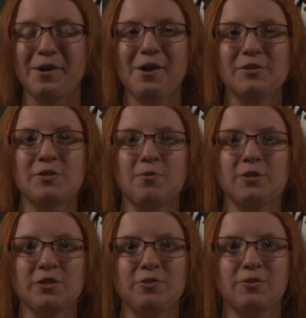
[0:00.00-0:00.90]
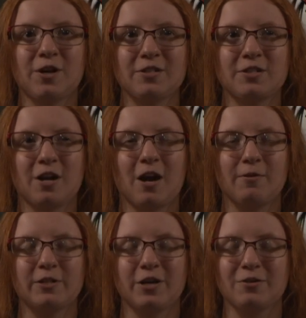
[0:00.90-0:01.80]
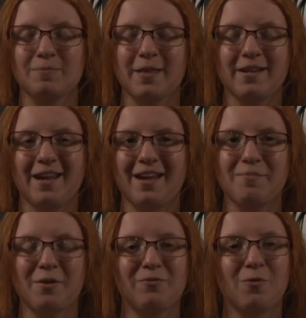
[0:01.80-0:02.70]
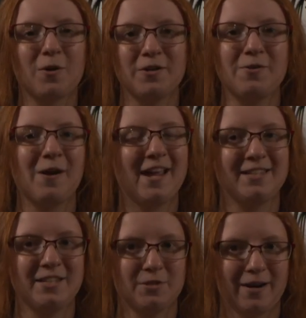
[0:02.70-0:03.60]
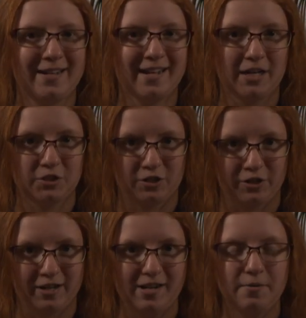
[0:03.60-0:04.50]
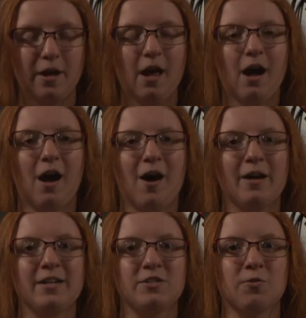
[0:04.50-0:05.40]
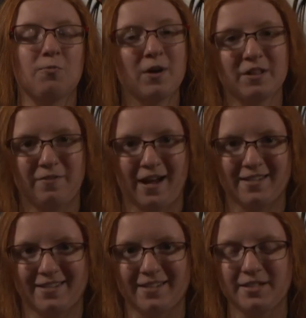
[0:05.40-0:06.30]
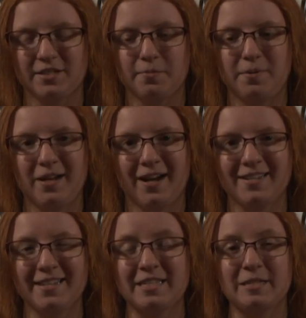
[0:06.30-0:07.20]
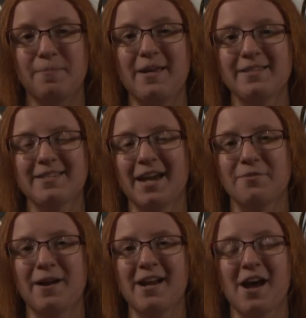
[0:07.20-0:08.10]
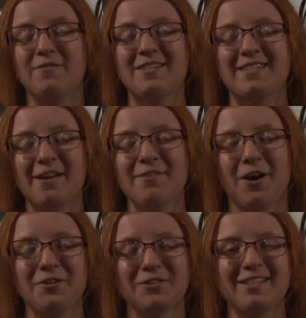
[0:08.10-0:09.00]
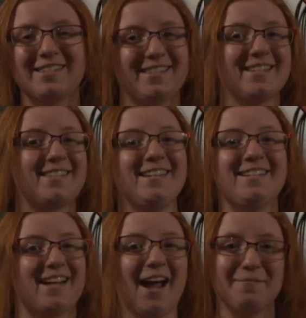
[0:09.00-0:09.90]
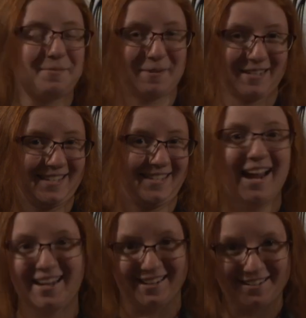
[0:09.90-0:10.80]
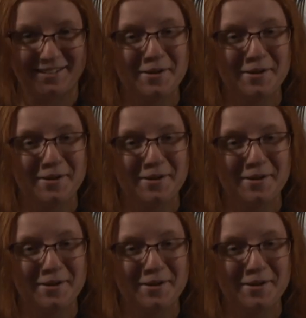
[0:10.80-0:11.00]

So this neutron star, which goes by the name 4U 1820-30, is one of the fastest because it spins at a rate of 716 times per second.